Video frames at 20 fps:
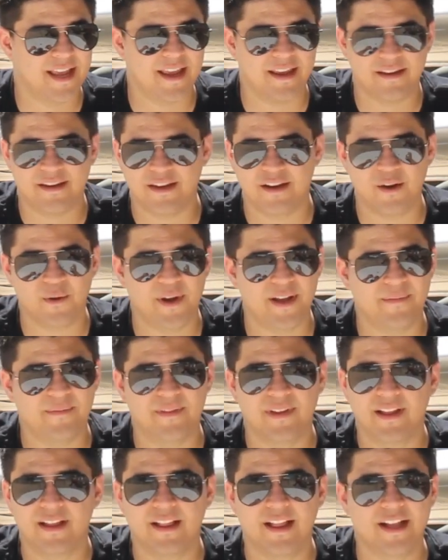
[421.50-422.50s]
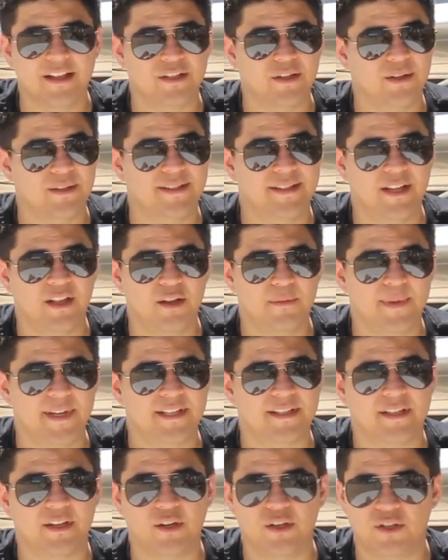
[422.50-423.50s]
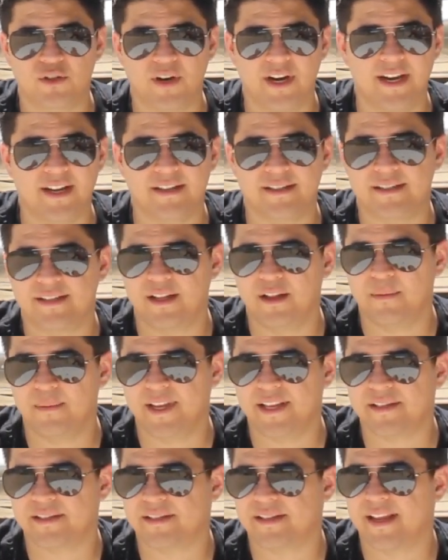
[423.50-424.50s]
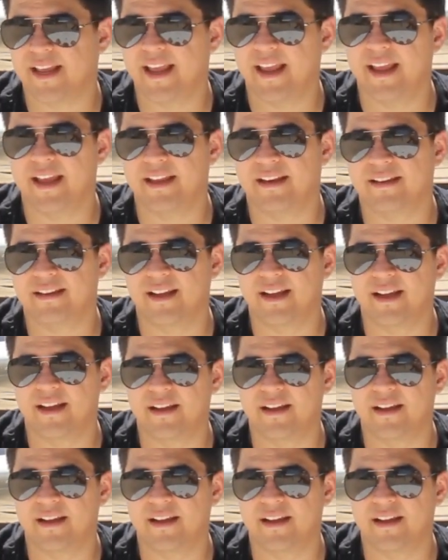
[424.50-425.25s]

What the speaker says: hey, you know what? That's a good syllabus, good training syllabus, and